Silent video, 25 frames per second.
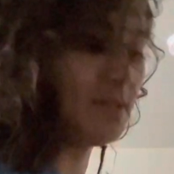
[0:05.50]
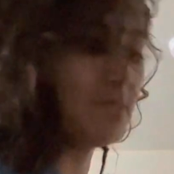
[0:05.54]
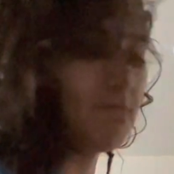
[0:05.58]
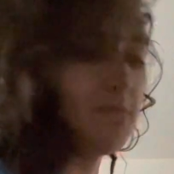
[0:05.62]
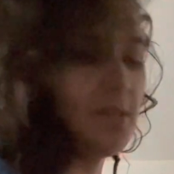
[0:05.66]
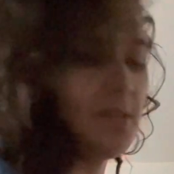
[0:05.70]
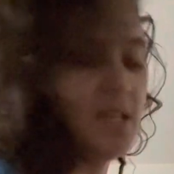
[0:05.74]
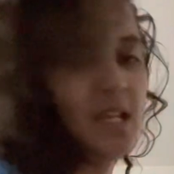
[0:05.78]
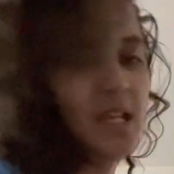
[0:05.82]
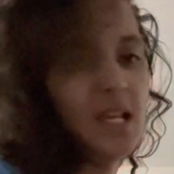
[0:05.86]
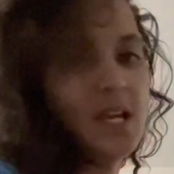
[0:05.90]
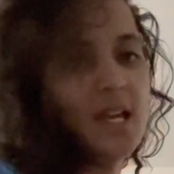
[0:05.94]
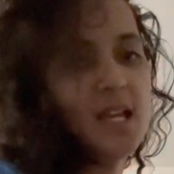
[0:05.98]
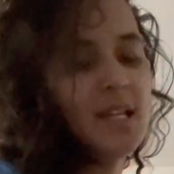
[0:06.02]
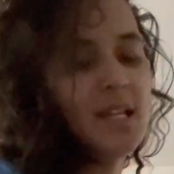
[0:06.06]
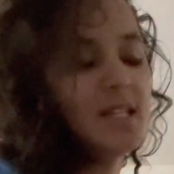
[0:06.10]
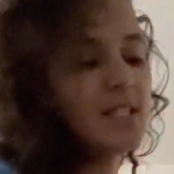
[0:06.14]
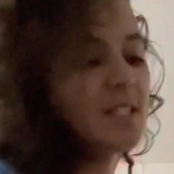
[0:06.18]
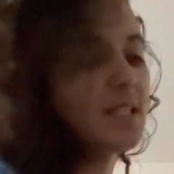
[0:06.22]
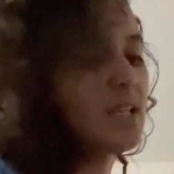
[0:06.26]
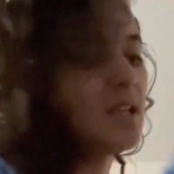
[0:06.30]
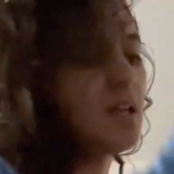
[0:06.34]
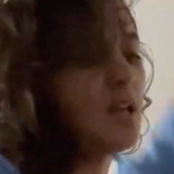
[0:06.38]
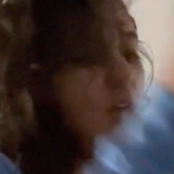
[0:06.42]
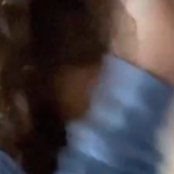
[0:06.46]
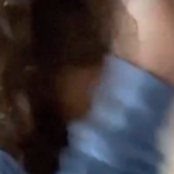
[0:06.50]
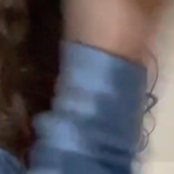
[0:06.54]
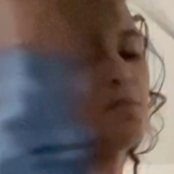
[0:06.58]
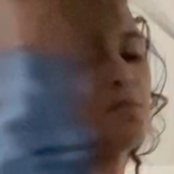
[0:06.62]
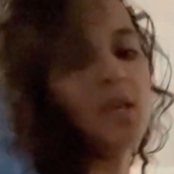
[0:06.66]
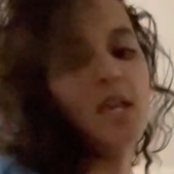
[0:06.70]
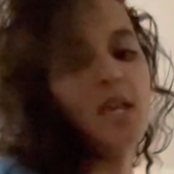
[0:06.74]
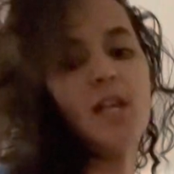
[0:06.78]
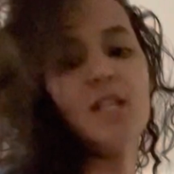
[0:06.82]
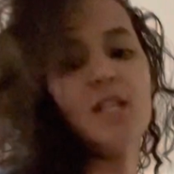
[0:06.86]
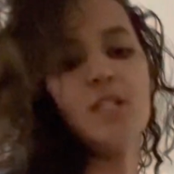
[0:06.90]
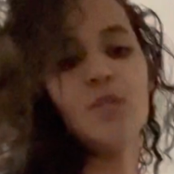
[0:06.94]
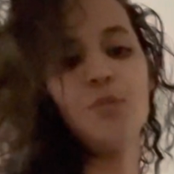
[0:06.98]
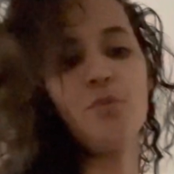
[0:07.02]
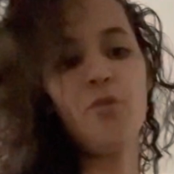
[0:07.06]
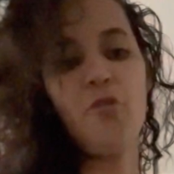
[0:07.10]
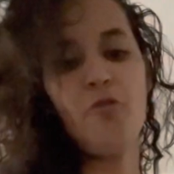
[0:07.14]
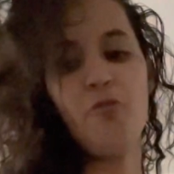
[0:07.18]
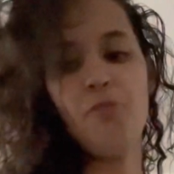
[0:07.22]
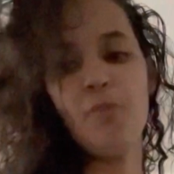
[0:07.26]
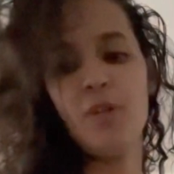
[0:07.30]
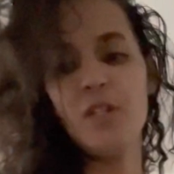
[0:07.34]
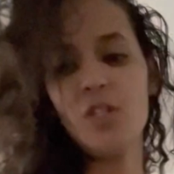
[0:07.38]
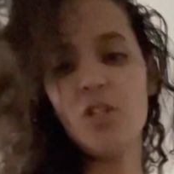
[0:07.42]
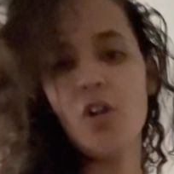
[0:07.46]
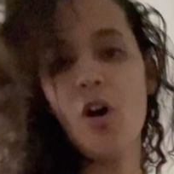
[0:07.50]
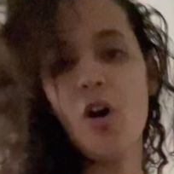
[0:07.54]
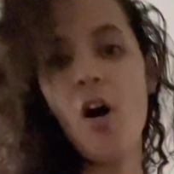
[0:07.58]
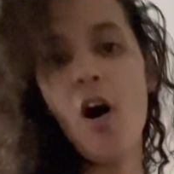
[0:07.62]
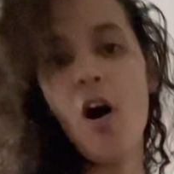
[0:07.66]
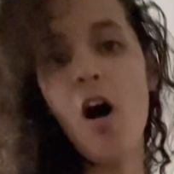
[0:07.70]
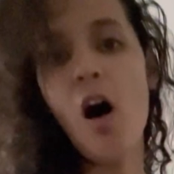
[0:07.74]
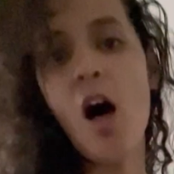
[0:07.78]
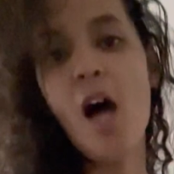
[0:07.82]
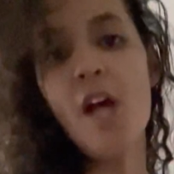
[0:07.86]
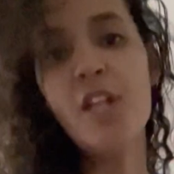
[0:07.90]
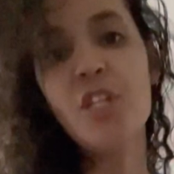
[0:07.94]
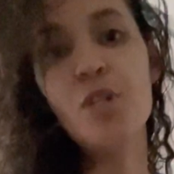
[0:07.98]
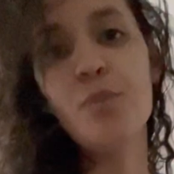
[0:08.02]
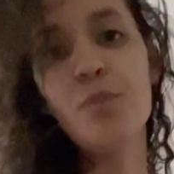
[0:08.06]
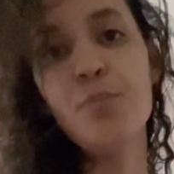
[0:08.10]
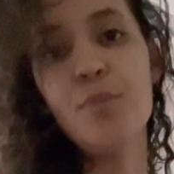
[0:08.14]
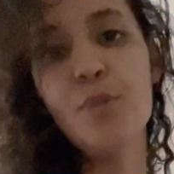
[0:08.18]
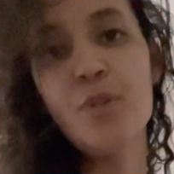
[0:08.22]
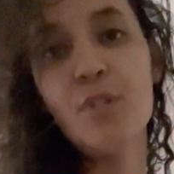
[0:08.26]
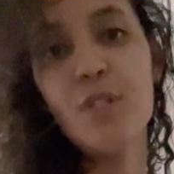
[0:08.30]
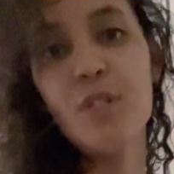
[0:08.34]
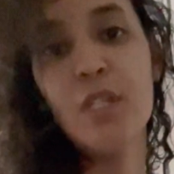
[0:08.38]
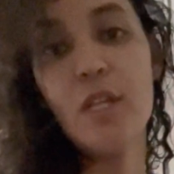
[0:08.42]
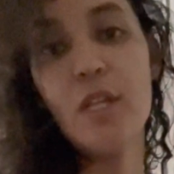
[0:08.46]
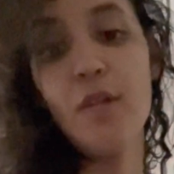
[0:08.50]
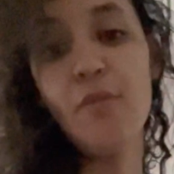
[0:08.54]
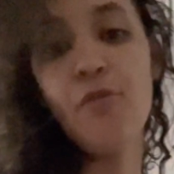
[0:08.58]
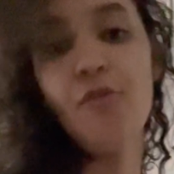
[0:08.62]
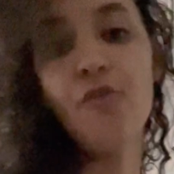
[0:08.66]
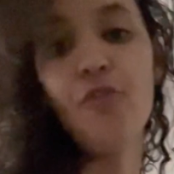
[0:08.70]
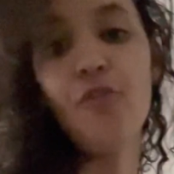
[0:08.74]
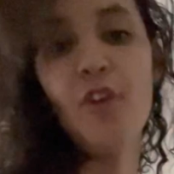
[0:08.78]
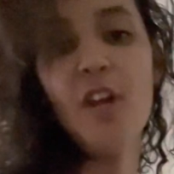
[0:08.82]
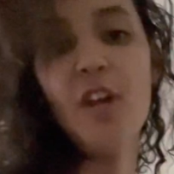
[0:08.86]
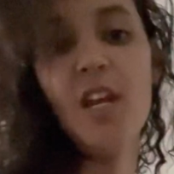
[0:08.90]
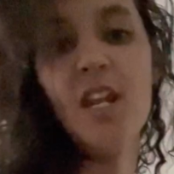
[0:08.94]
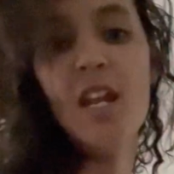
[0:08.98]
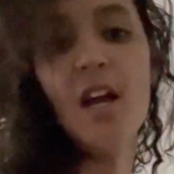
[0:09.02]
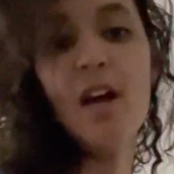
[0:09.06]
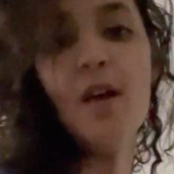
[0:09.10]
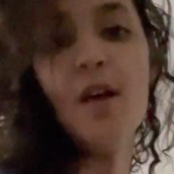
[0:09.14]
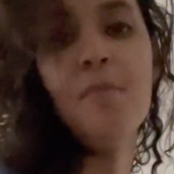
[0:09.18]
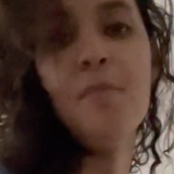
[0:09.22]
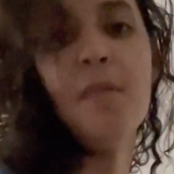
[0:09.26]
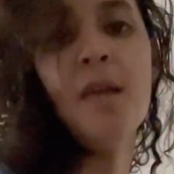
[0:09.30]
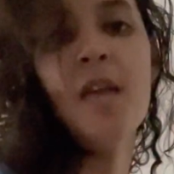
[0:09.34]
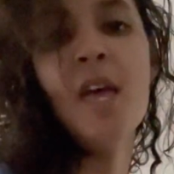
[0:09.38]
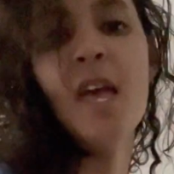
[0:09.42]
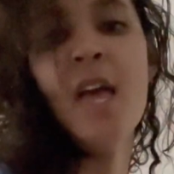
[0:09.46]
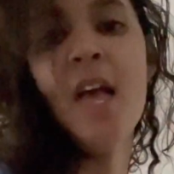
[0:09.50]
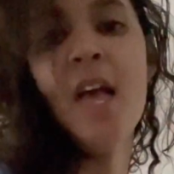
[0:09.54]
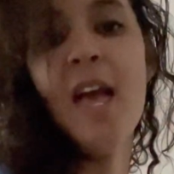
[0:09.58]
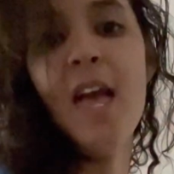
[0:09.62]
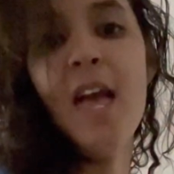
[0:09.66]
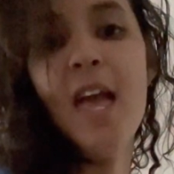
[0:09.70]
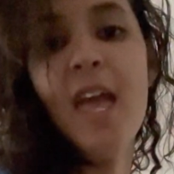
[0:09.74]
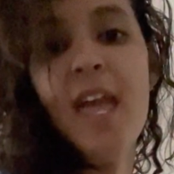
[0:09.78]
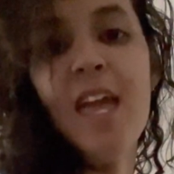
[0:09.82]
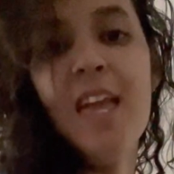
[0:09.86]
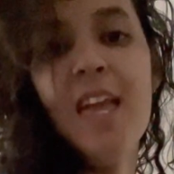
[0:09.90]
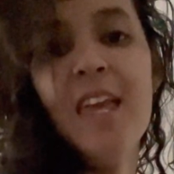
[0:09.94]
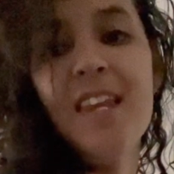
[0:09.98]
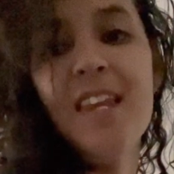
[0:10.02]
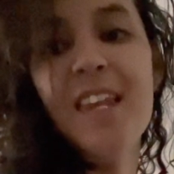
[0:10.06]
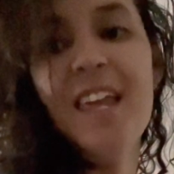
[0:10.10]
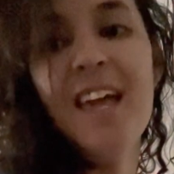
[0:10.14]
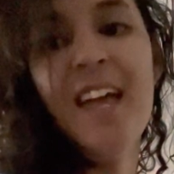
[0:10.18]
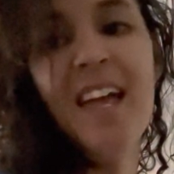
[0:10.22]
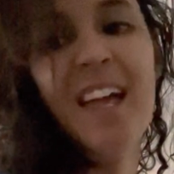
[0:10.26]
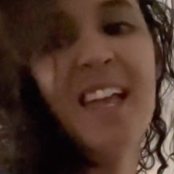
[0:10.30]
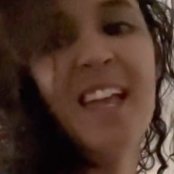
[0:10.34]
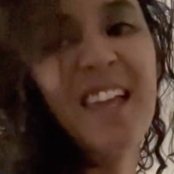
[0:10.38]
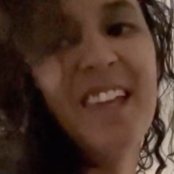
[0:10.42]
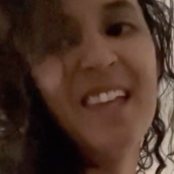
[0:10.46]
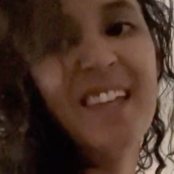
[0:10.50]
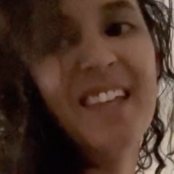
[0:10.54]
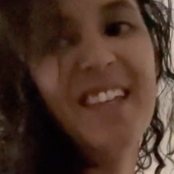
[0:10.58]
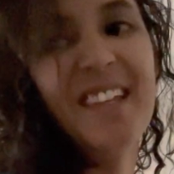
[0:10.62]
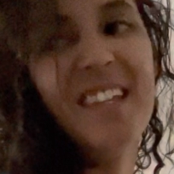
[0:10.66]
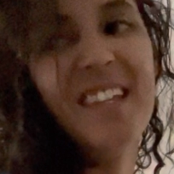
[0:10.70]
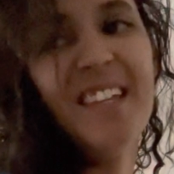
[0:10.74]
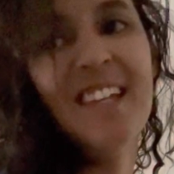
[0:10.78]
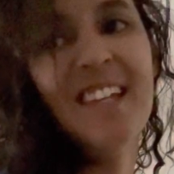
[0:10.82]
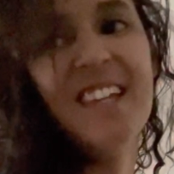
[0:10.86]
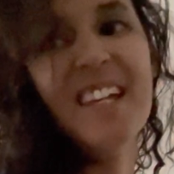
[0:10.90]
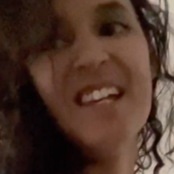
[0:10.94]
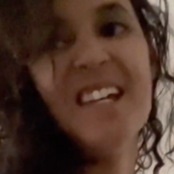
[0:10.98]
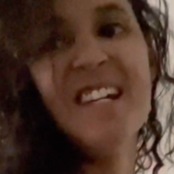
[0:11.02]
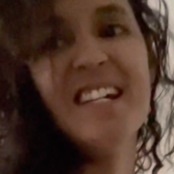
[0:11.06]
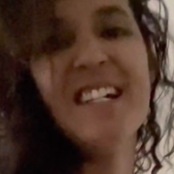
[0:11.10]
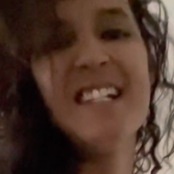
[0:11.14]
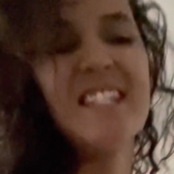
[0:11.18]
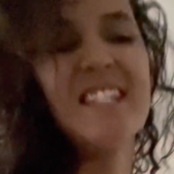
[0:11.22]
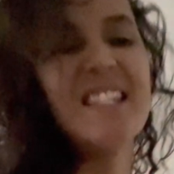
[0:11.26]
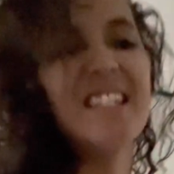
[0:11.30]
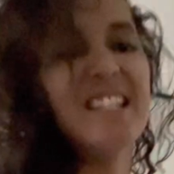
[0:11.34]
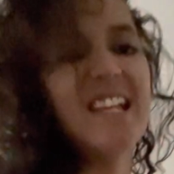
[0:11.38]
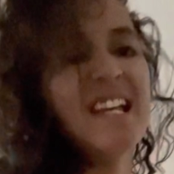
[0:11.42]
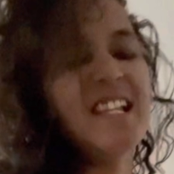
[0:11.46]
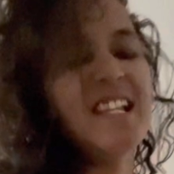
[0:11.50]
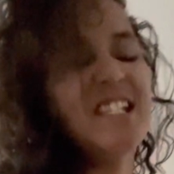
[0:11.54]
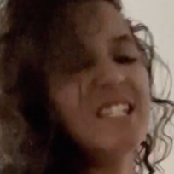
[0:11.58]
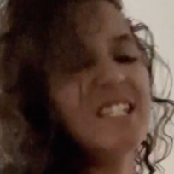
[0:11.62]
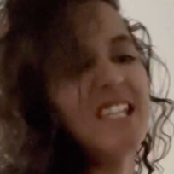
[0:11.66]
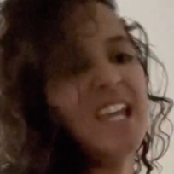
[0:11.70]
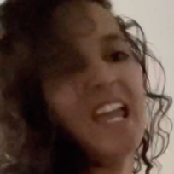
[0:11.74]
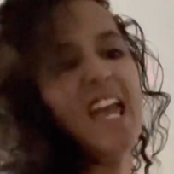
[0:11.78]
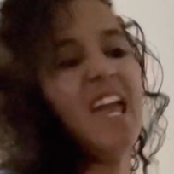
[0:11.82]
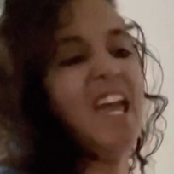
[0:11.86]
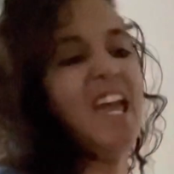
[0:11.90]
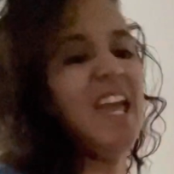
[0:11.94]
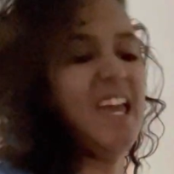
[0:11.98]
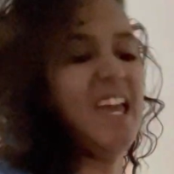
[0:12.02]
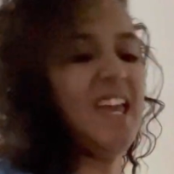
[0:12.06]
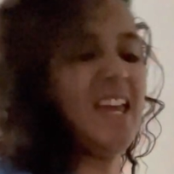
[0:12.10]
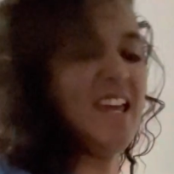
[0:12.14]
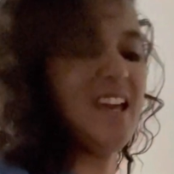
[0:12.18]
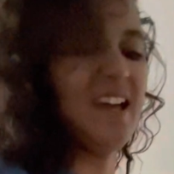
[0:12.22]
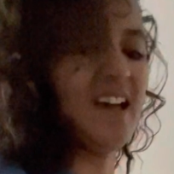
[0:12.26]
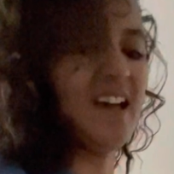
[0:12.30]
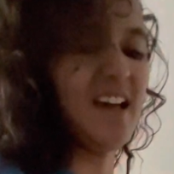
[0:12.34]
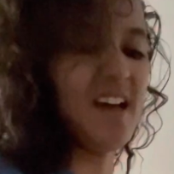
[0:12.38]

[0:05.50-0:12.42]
meet us, because we've been taught to perceive freedom in such a